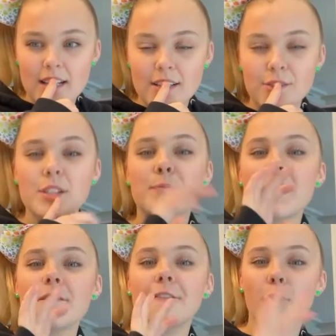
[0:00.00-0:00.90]
So it's
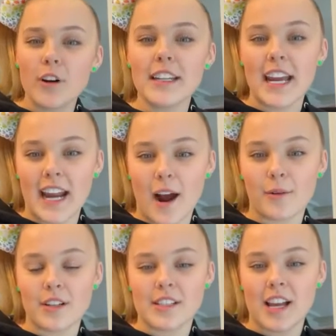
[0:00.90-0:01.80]
been 48
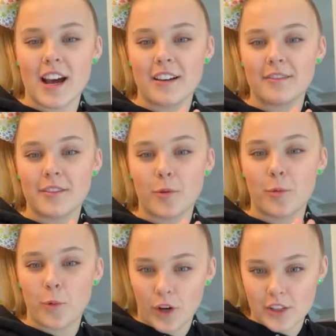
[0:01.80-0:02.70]
hours of the
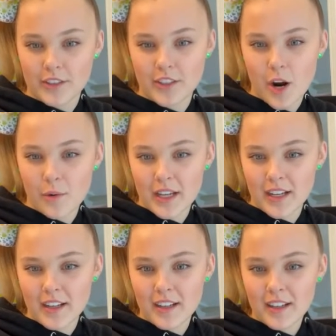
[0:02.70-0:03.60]
world
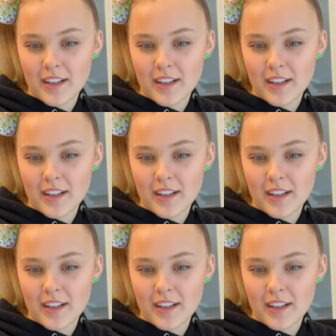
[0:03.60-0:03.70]
knowing.